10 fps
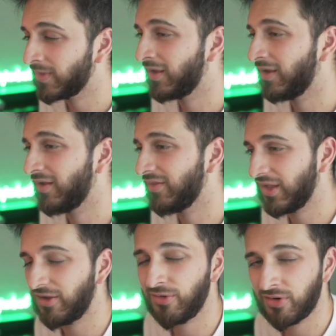I
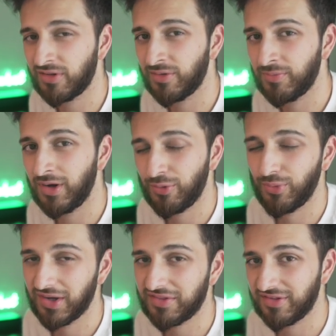think a lot of them are
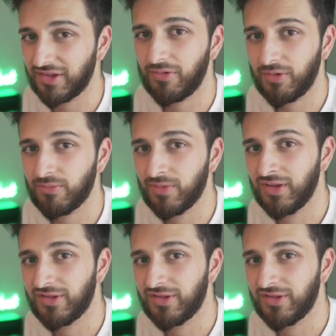worth zero.